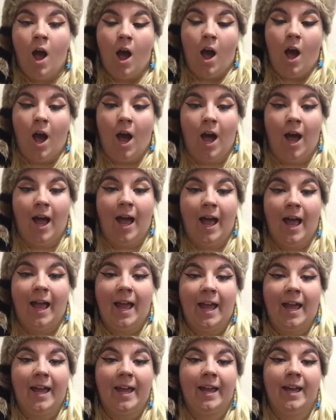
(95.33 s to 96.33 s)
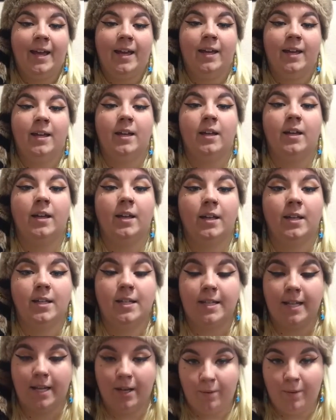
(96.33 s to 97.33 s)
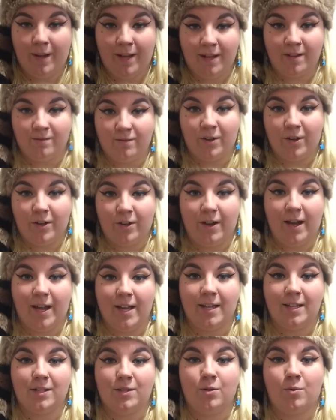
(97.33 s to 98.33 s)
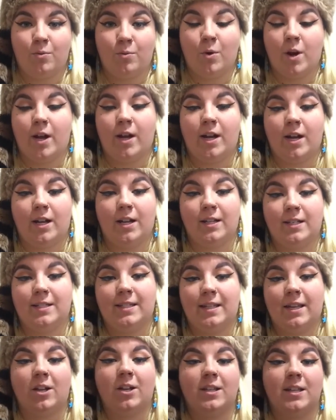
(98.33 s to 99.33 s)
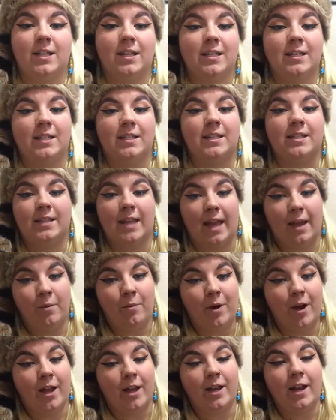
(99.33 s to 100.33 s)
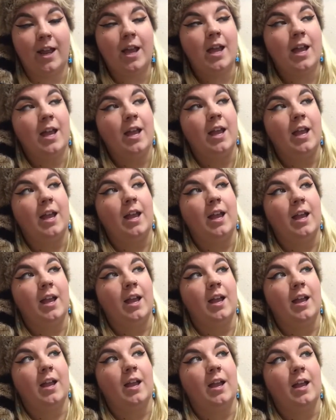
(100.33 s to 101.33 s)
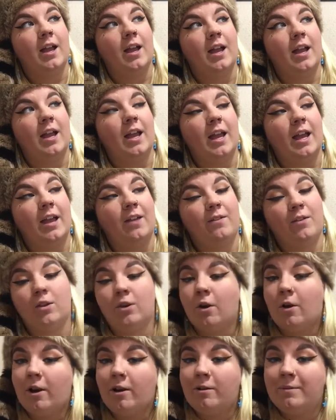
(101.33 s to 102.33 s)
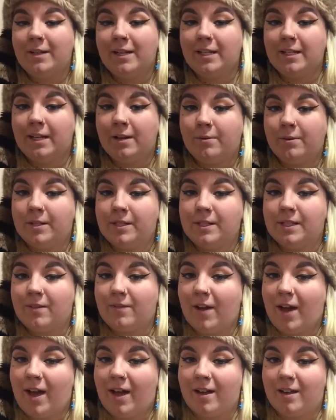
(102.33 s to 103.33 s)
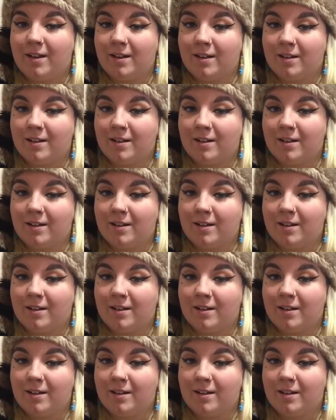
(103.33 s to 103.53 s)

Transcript: I did a weigh-in for you guys. We're gonna consider this day one. If you know how many day ones I've had,